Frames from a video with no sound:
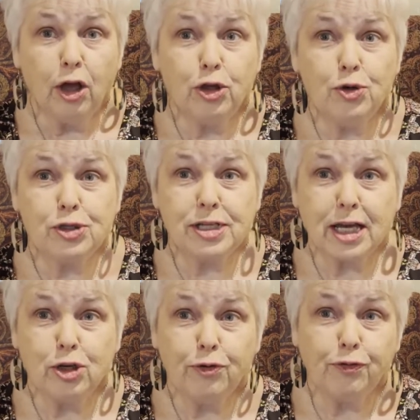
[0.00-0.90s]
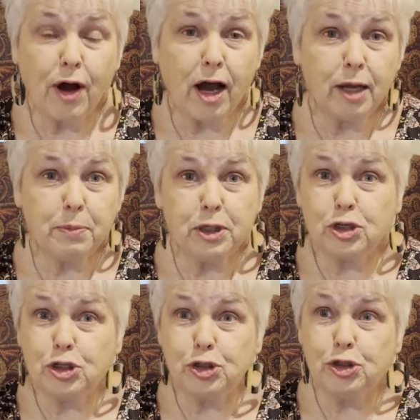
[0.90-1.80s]
you say you're fine
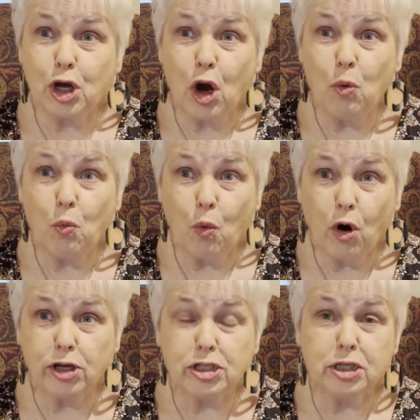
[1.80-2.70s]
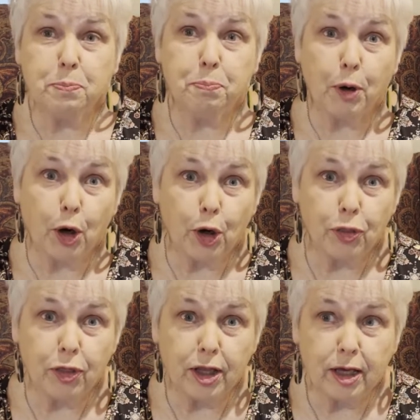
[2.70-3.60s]
because you don't want to
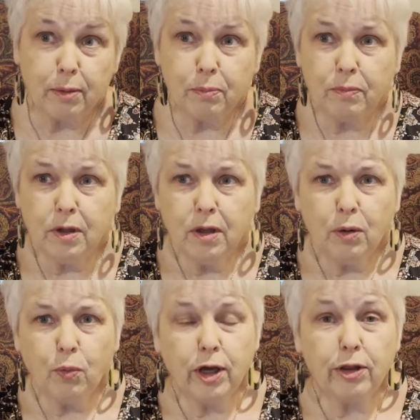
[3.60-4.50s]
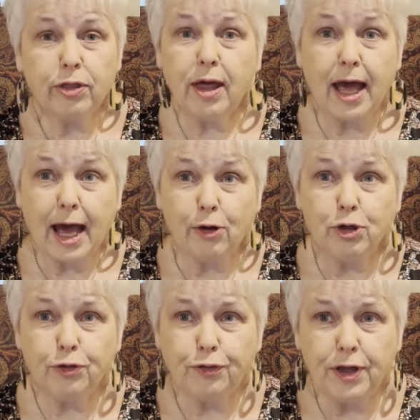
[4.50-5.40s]
burden them with how
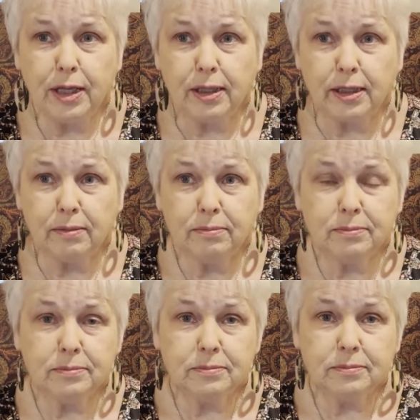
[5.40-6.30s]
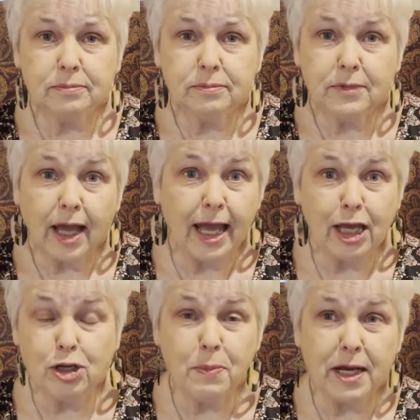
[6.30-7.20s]
you're feeling.
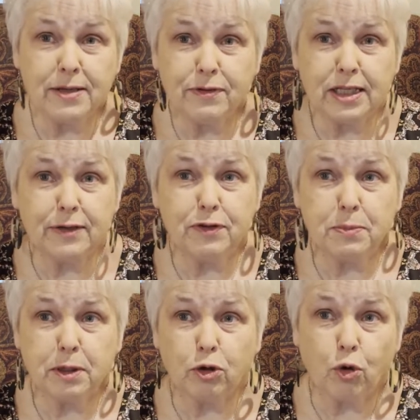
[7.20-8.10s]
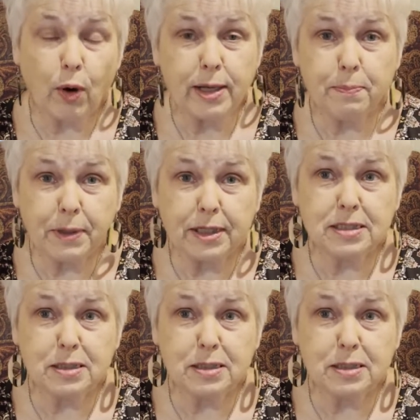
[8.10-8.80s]
And you might even give them a great big